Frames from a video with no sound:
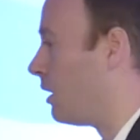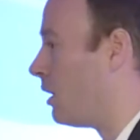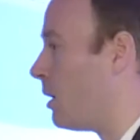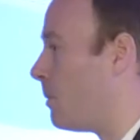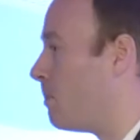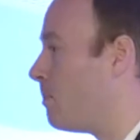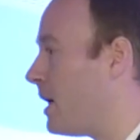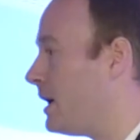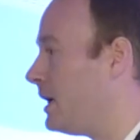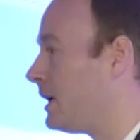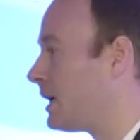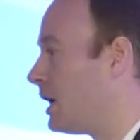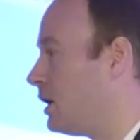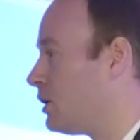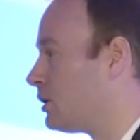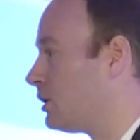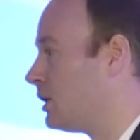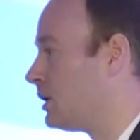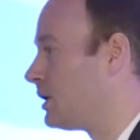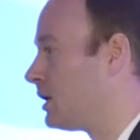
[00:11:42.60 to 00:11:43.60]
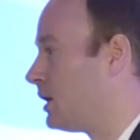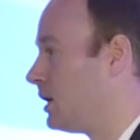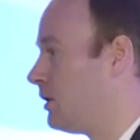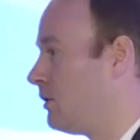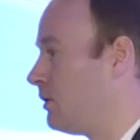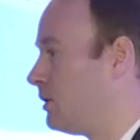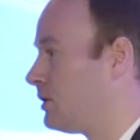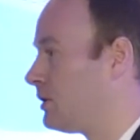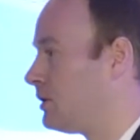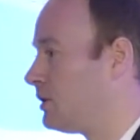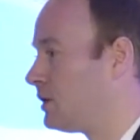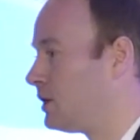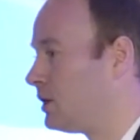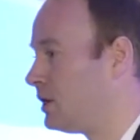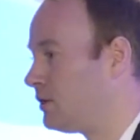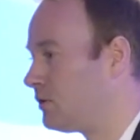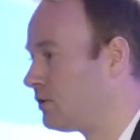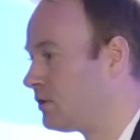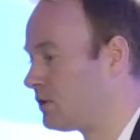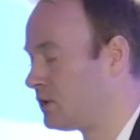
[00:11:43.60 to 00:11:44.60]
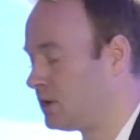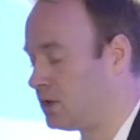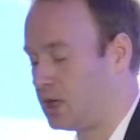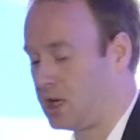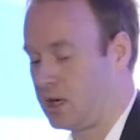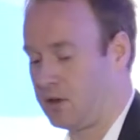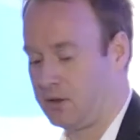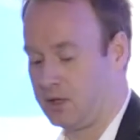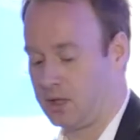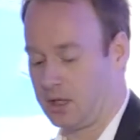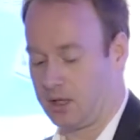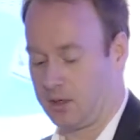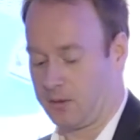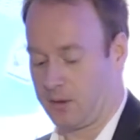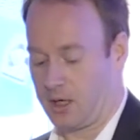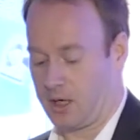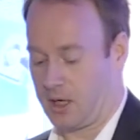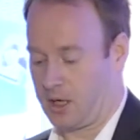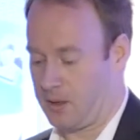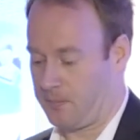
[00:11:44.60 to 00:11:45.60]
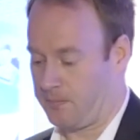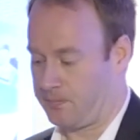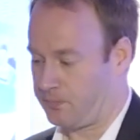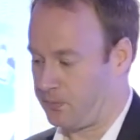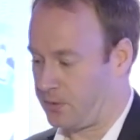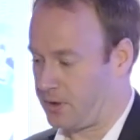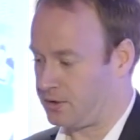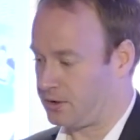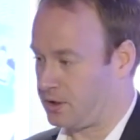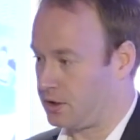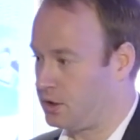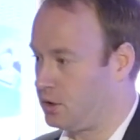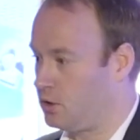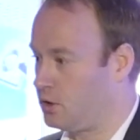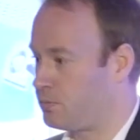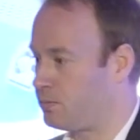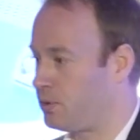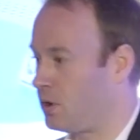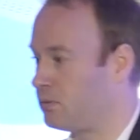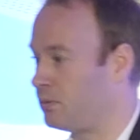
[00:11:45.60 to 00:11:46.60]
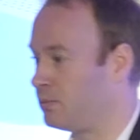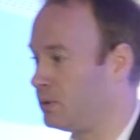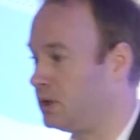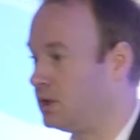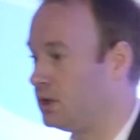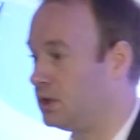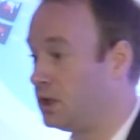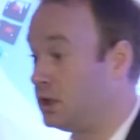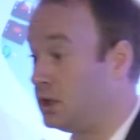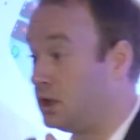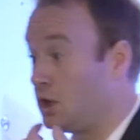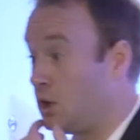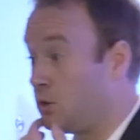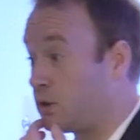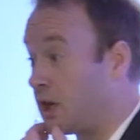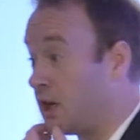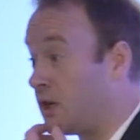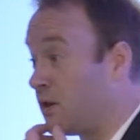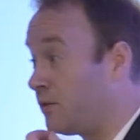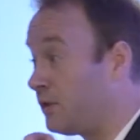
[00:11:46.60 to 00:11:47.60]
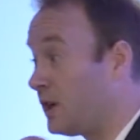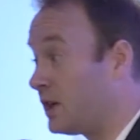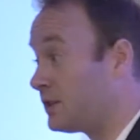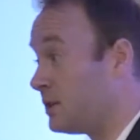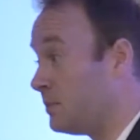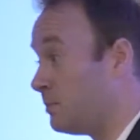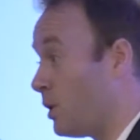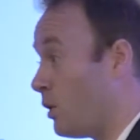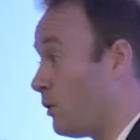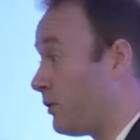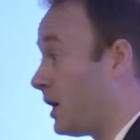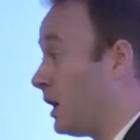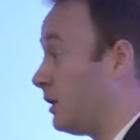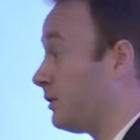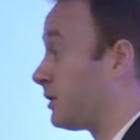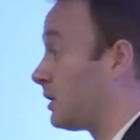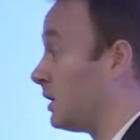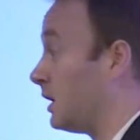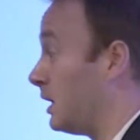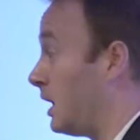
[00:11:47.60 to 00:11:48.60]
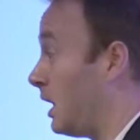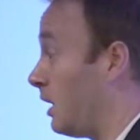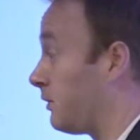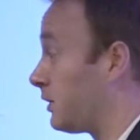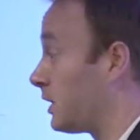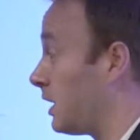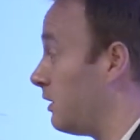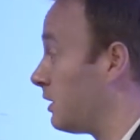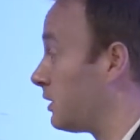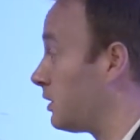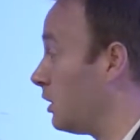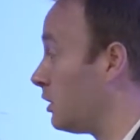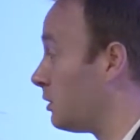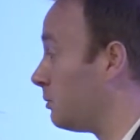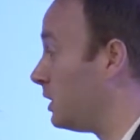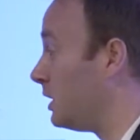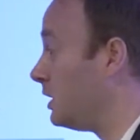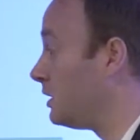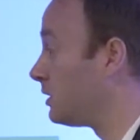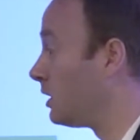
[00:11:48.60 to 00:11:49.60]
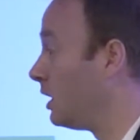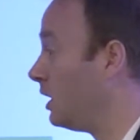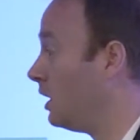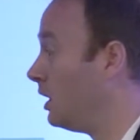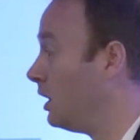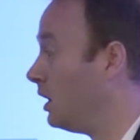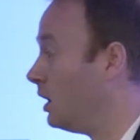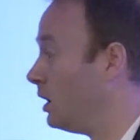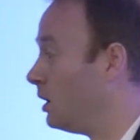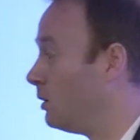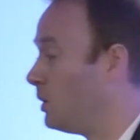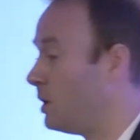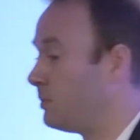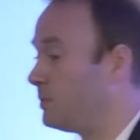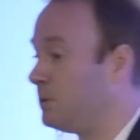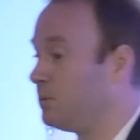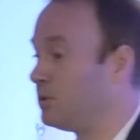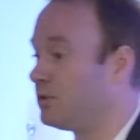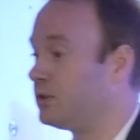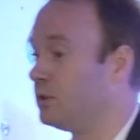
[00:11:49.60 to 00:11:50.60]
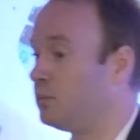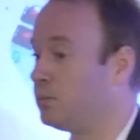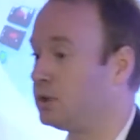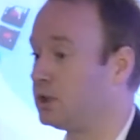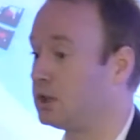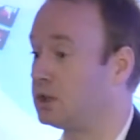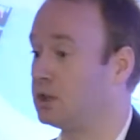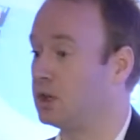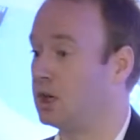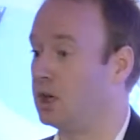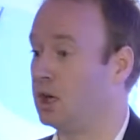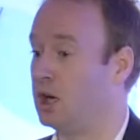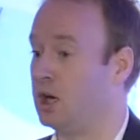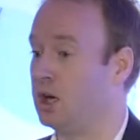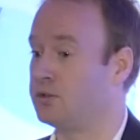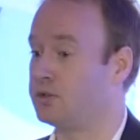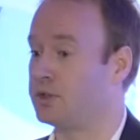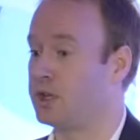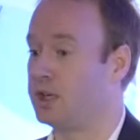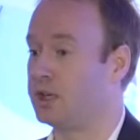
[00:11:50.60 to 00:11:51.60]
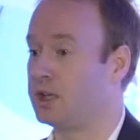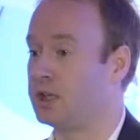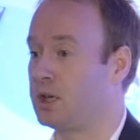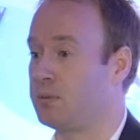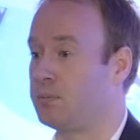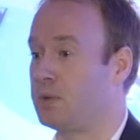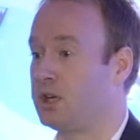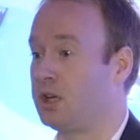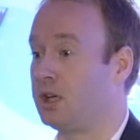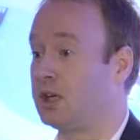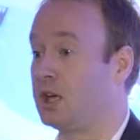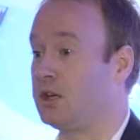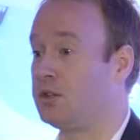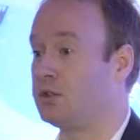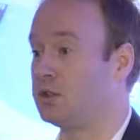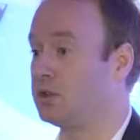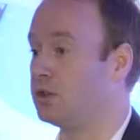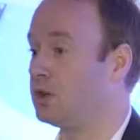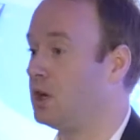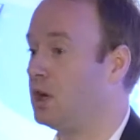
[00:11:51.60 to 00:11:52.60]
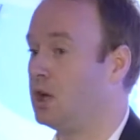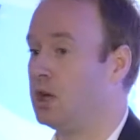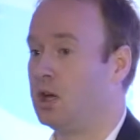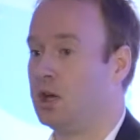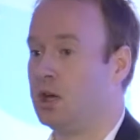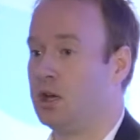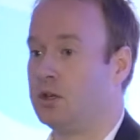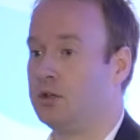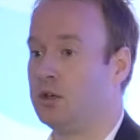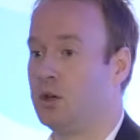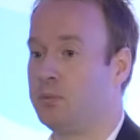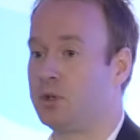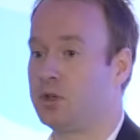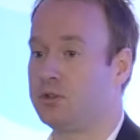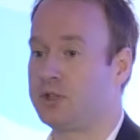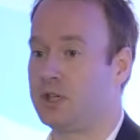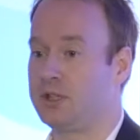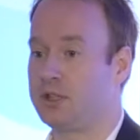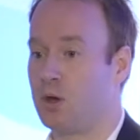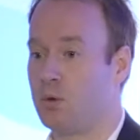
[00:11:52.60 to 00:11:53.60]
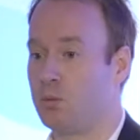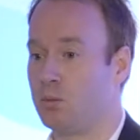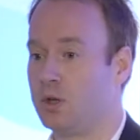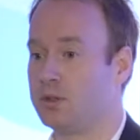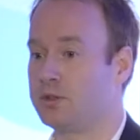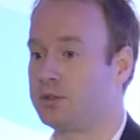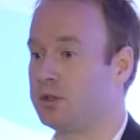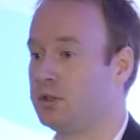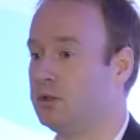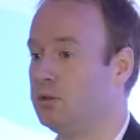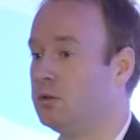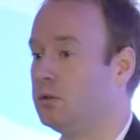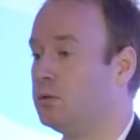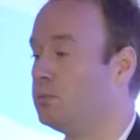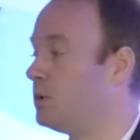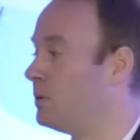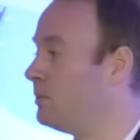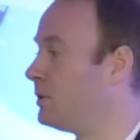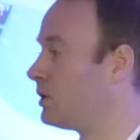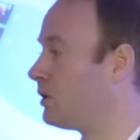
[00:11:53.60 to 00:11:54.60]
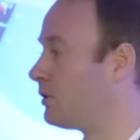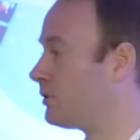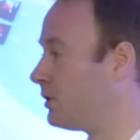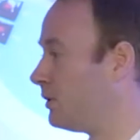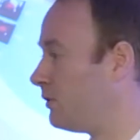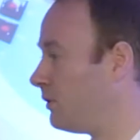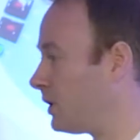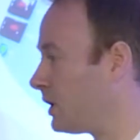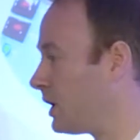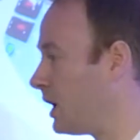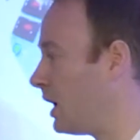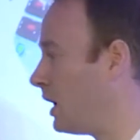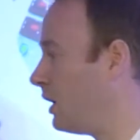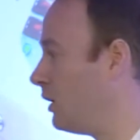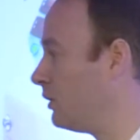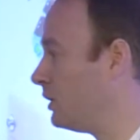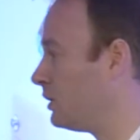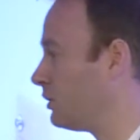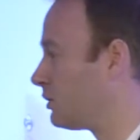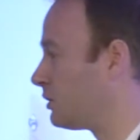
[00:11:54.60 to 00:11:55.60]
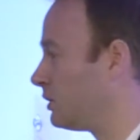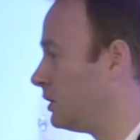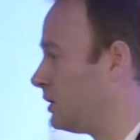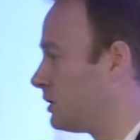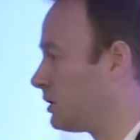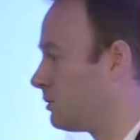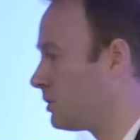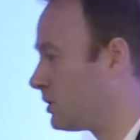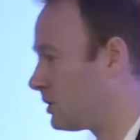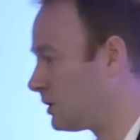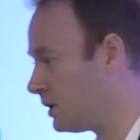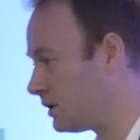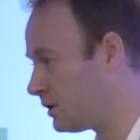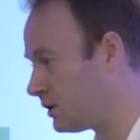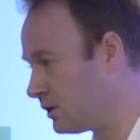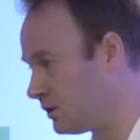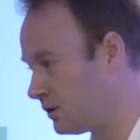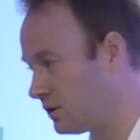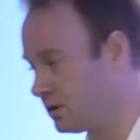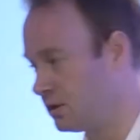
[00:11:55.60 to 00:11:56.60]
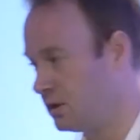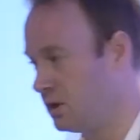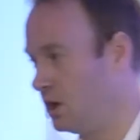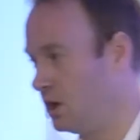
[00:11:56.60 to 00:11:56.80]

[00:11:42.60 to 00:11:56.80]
Medication adherence is an interesting area. There's a huge problem in the UK, and in fact in most healthcare economies, where people simply aren't taking their medication. Not because they don't want to, but because they forget or they just need some assistance.